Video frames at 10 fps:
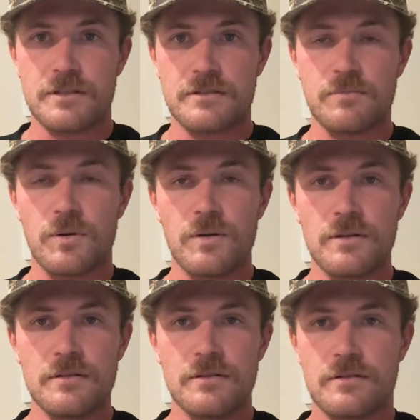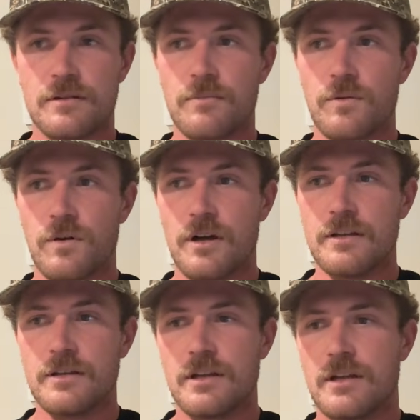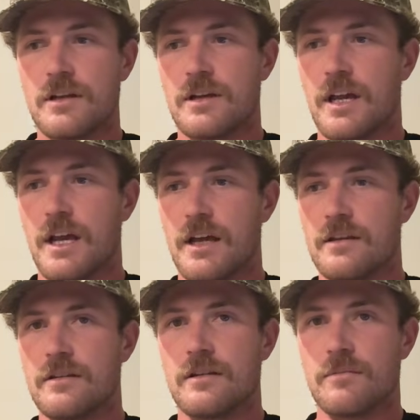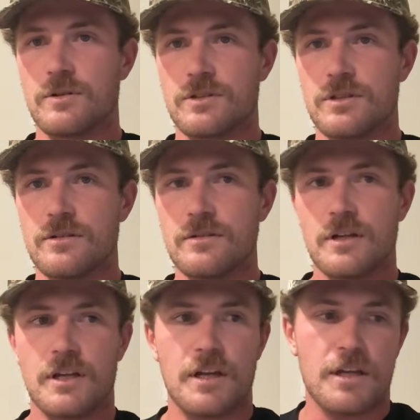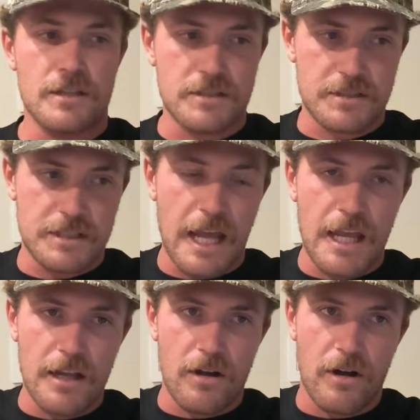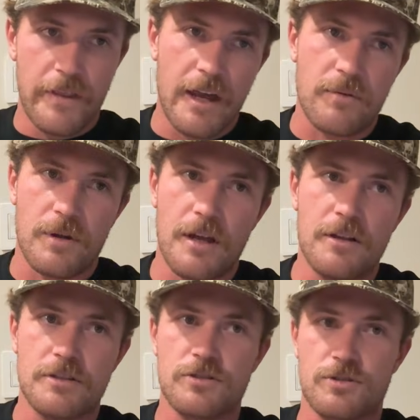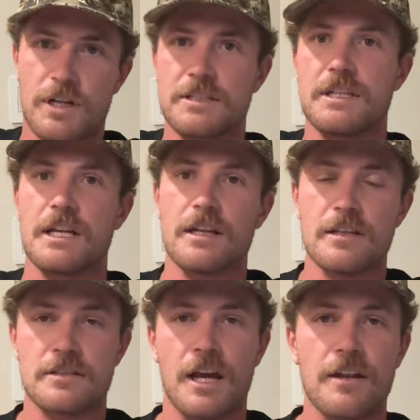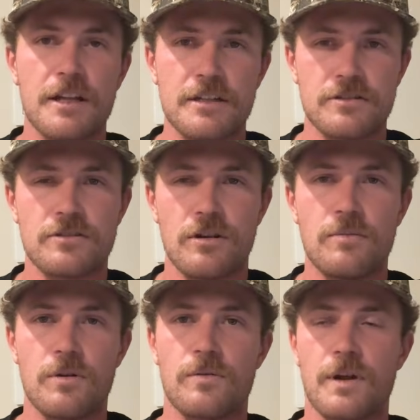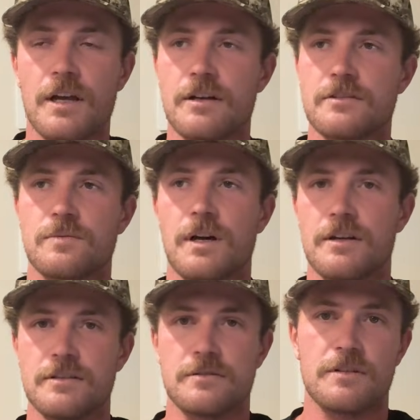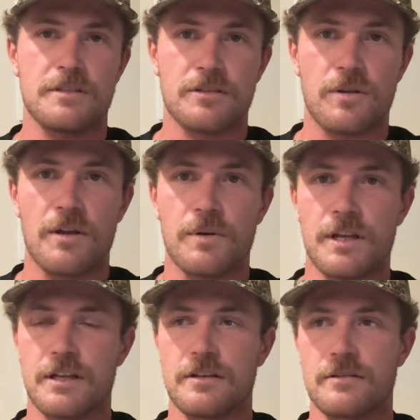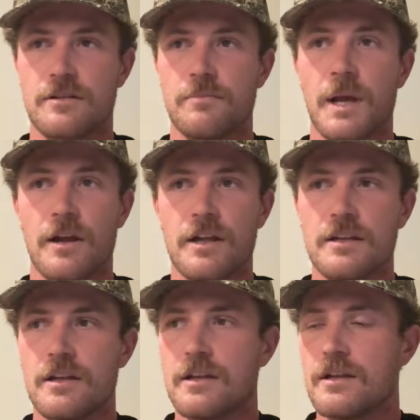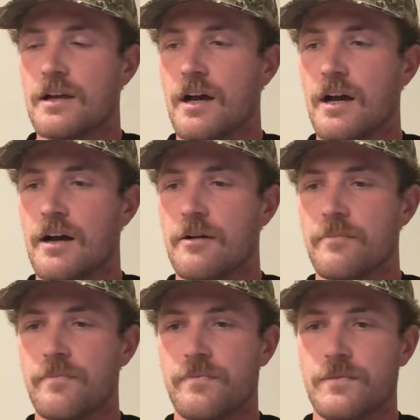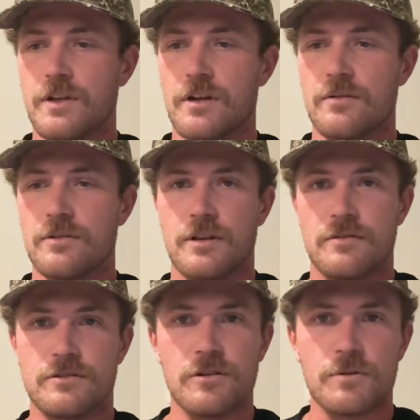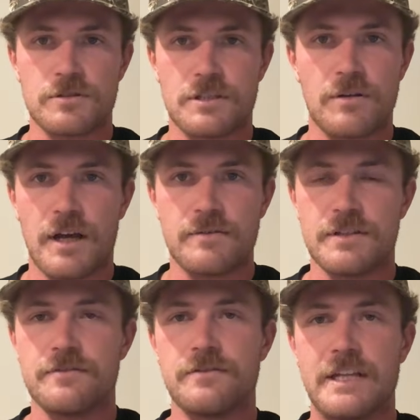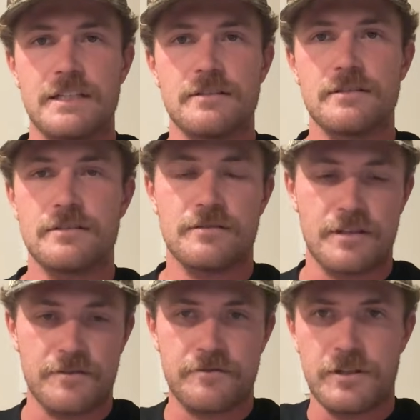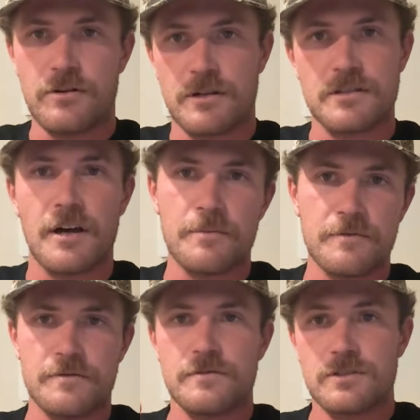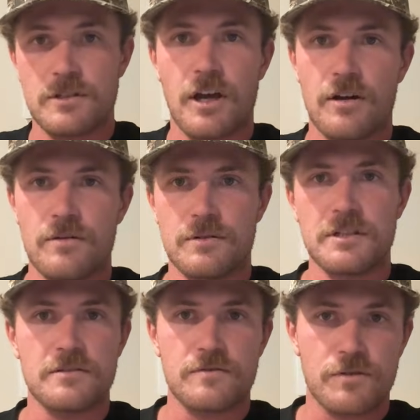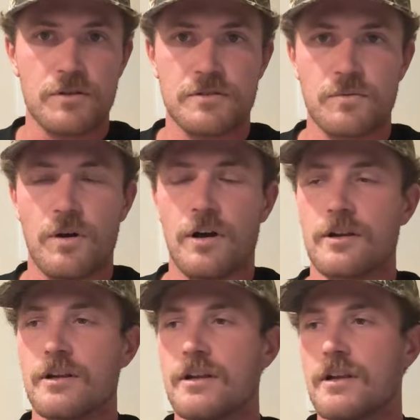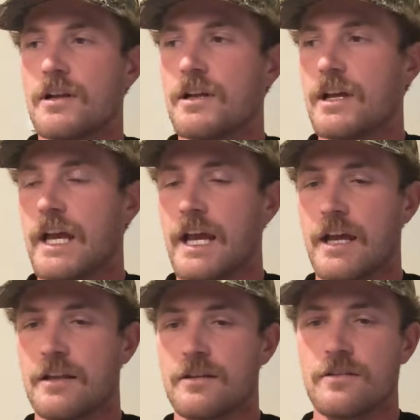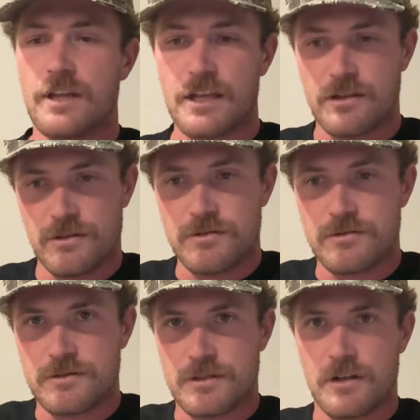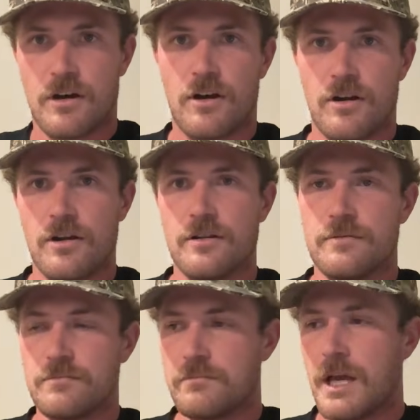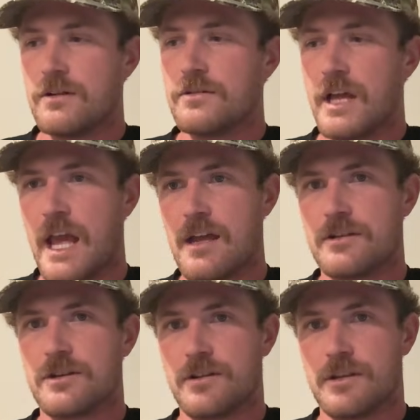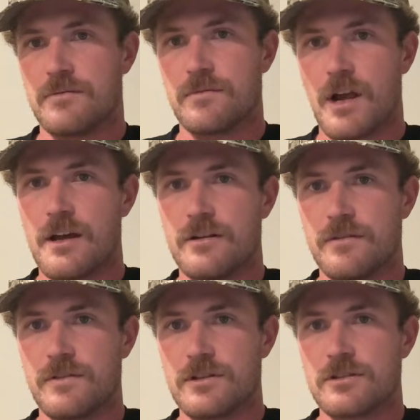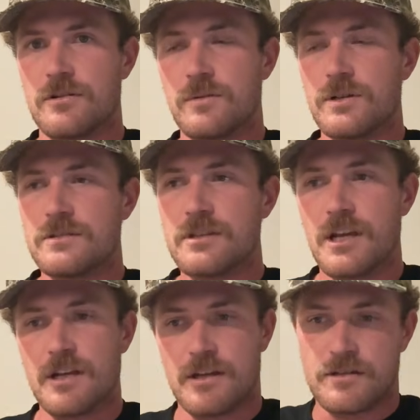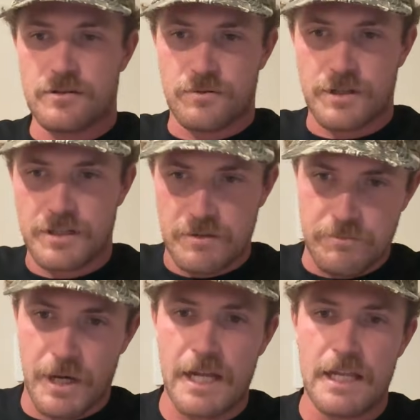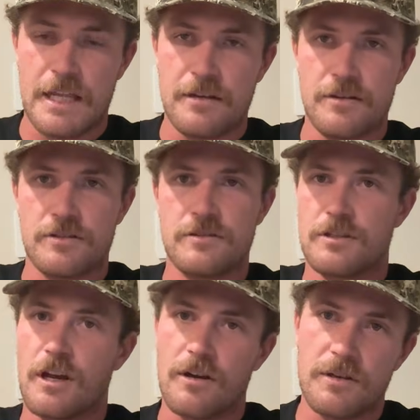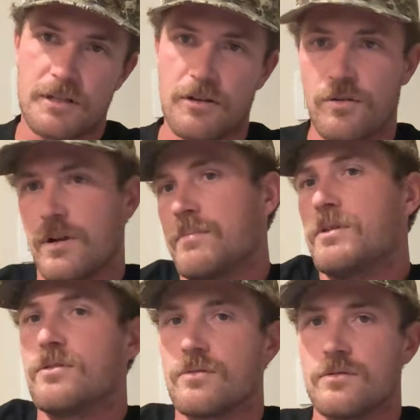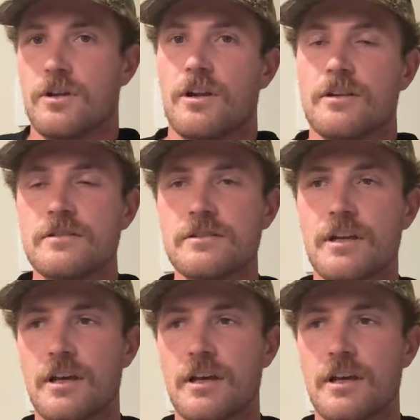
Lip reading: is important, number one. And number two, staying on that rail and trusting it. It's kind of like a snowboard rail as well, is a great way to compare it. Snowboards don't have any fins. They float on top of snow, which is frozen water. And they use a hard metal edge on the rail of their snowboards to really bite into the snow and grip you through turns.